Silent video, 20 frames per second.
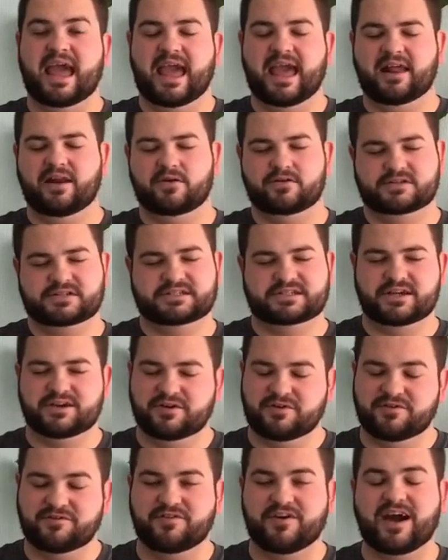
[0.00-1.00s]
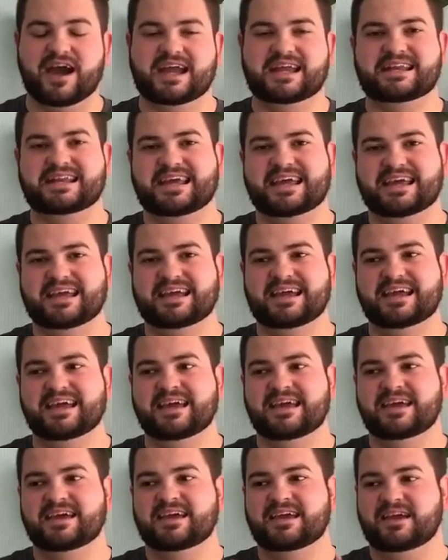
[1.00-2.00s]
And also finding,
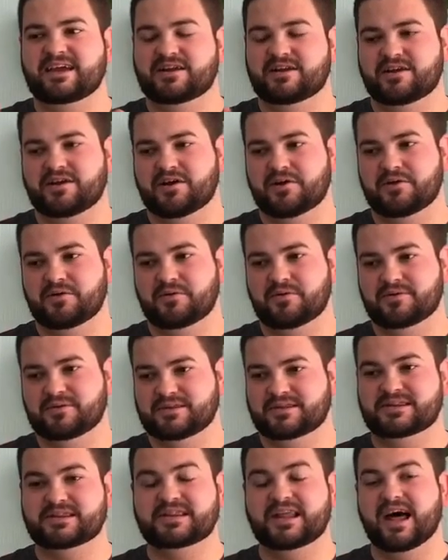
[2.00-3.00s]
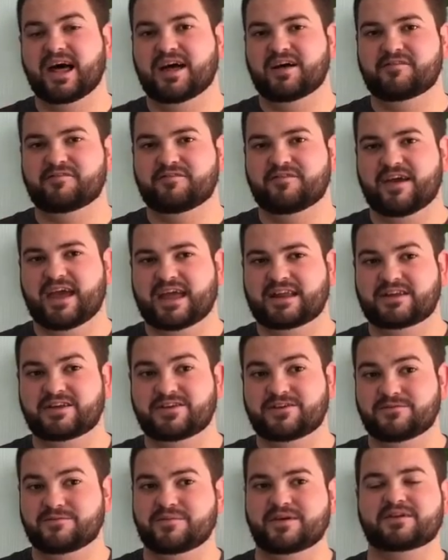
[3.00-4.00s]
love and
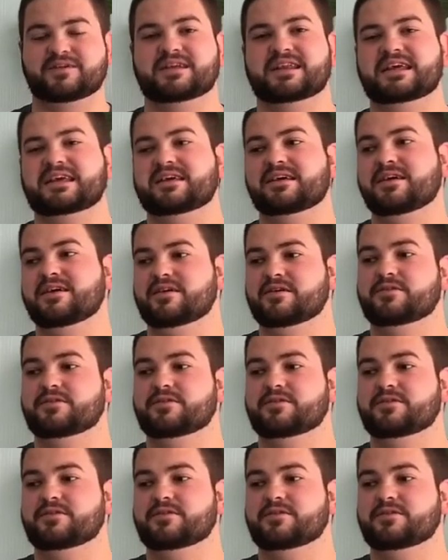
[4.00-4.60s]
humility